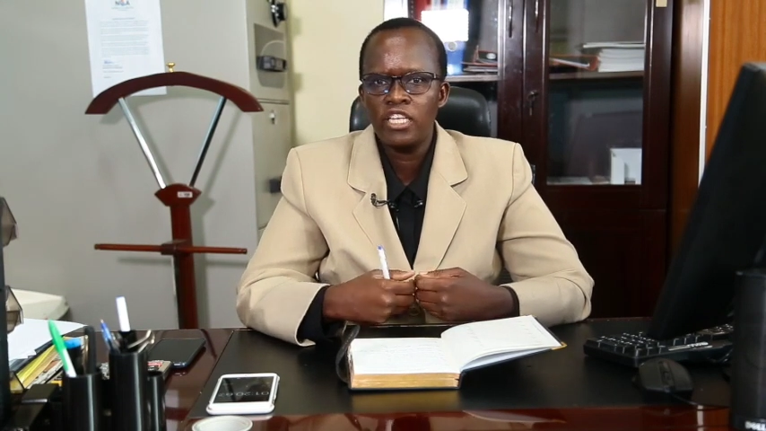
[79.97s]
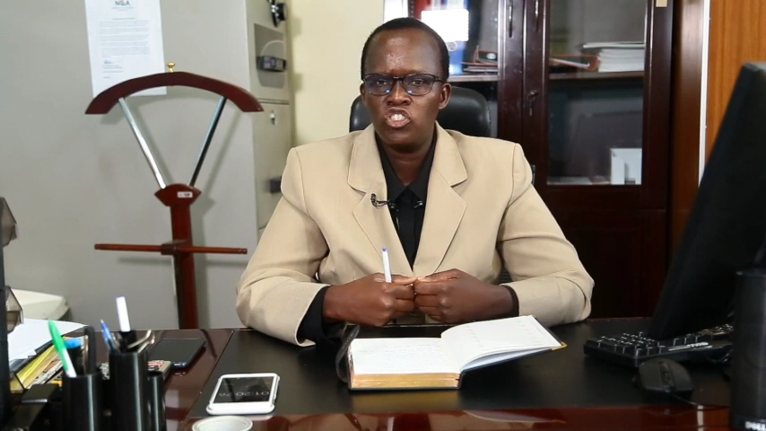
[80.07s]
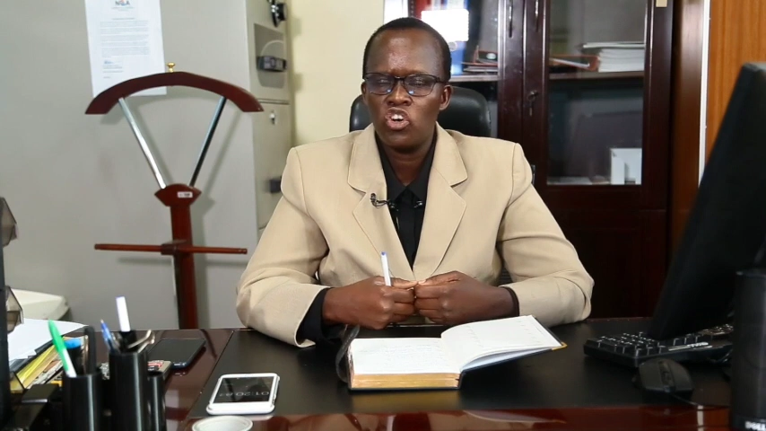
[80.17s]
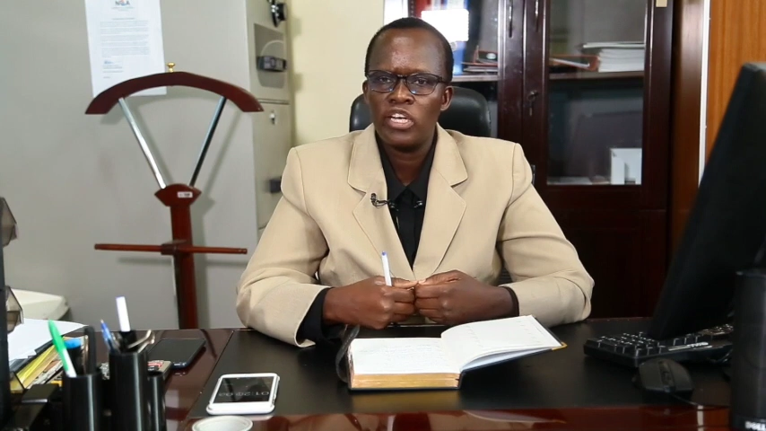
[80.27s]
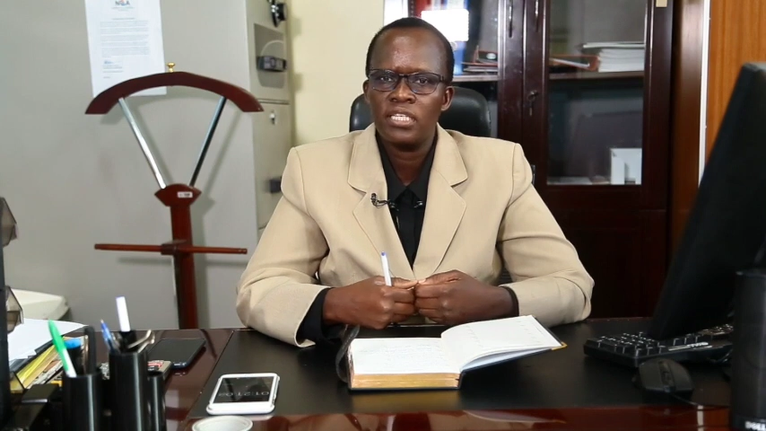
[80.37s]

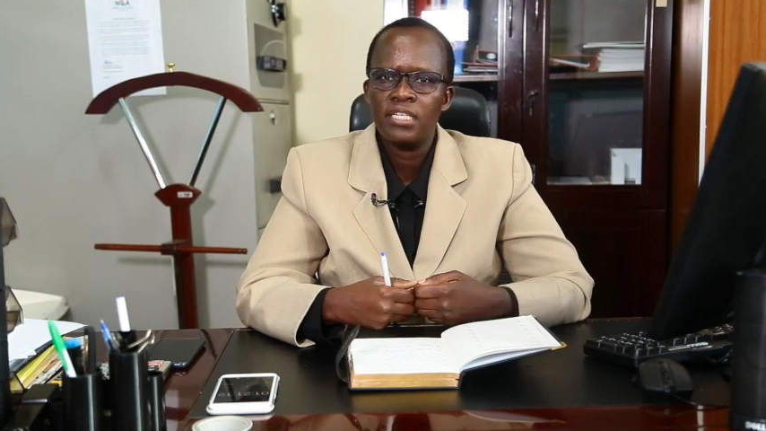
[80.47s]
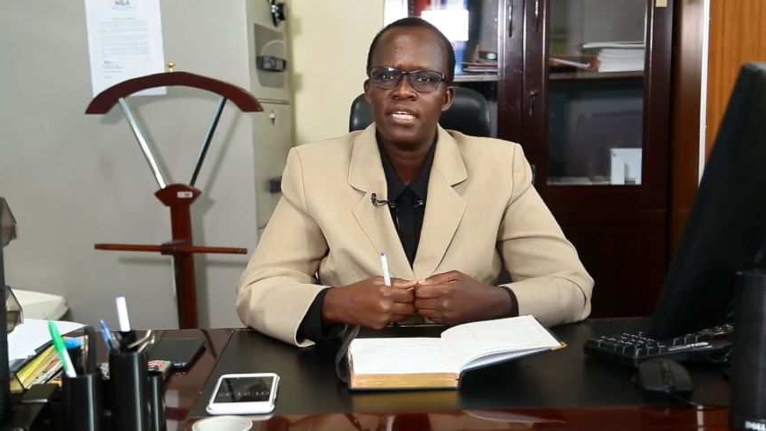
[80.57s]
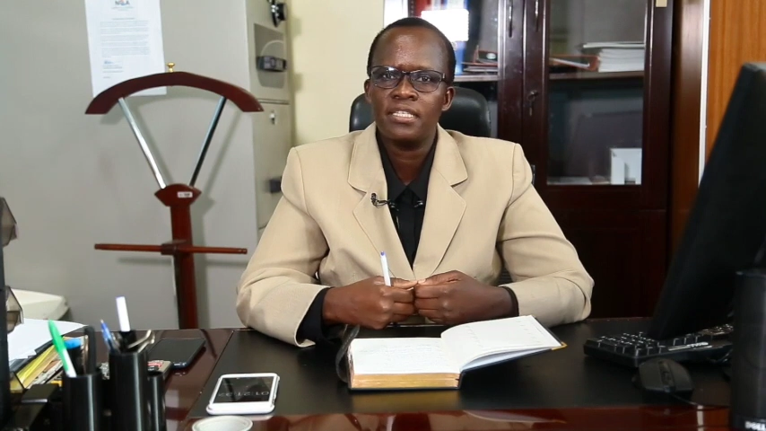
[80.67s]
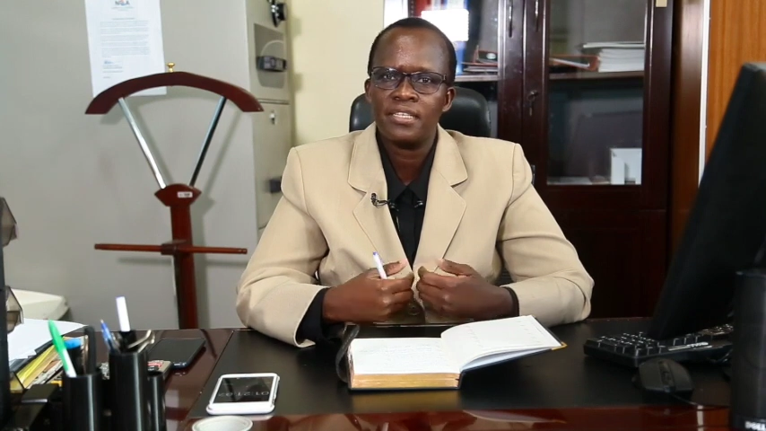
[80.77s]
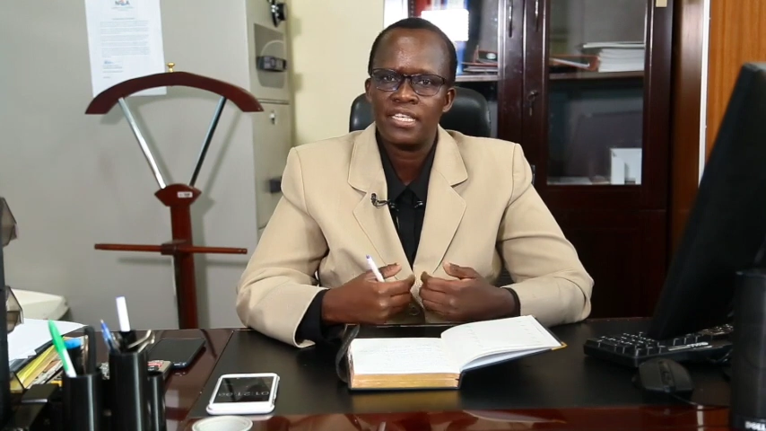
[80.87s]
enjoin
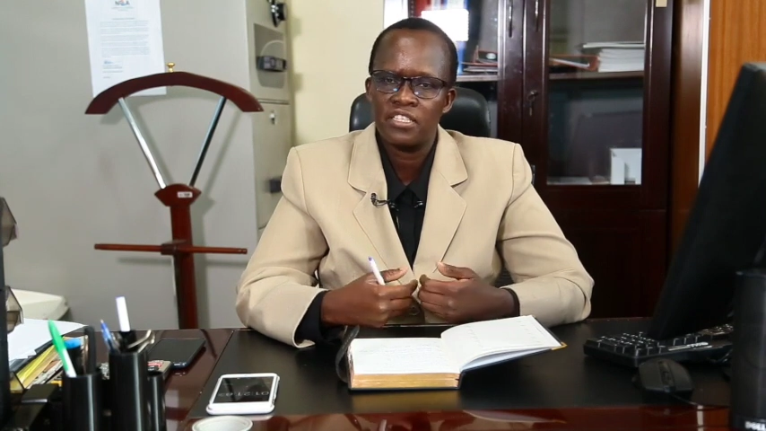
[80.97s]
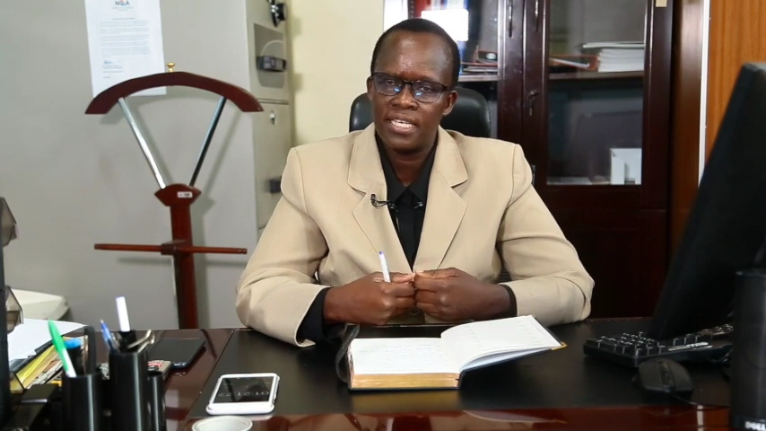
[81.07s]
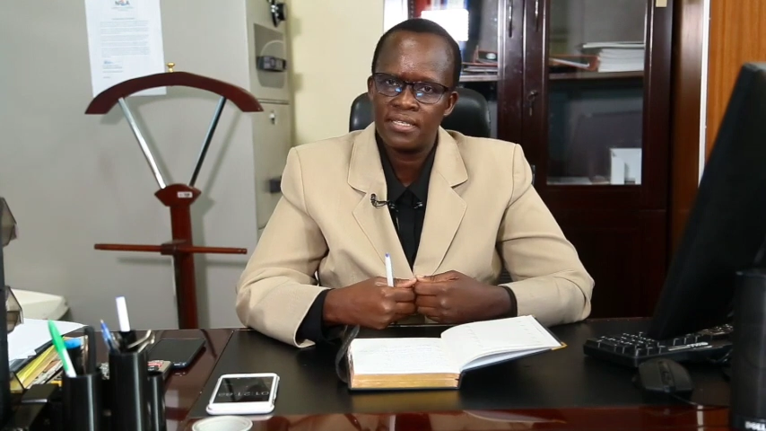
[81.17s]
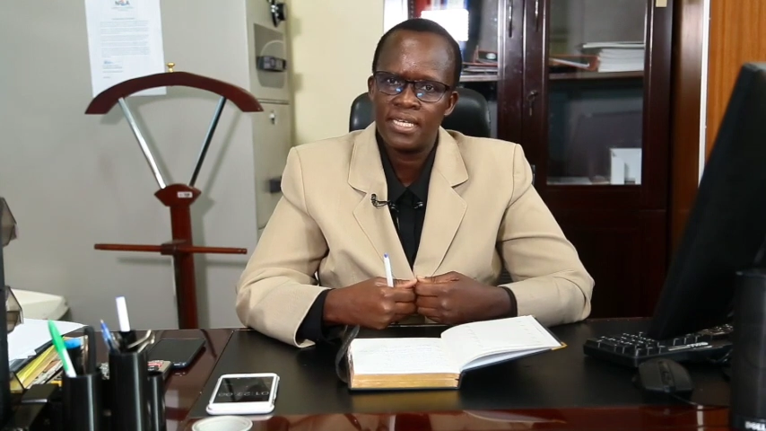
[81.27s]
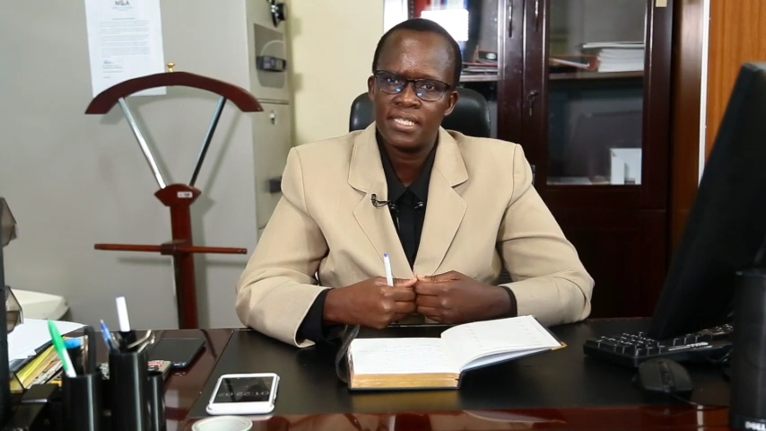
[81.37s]
in such
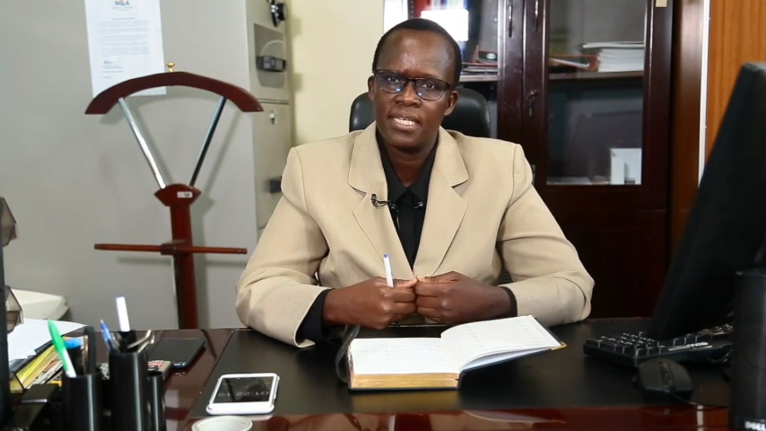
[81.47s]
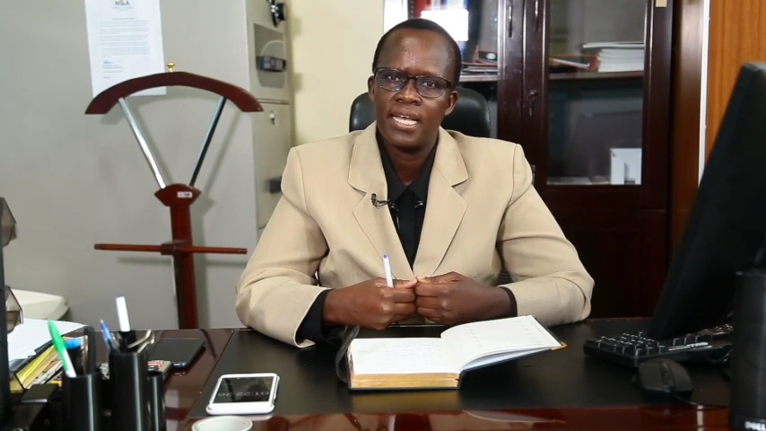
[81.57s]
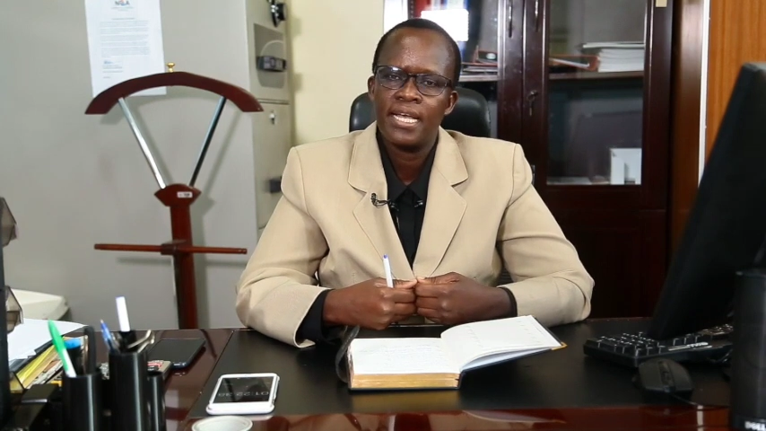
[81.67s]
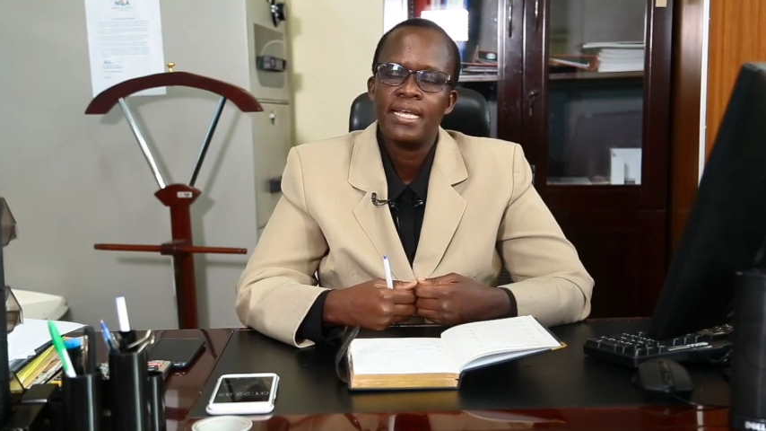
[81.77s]
cases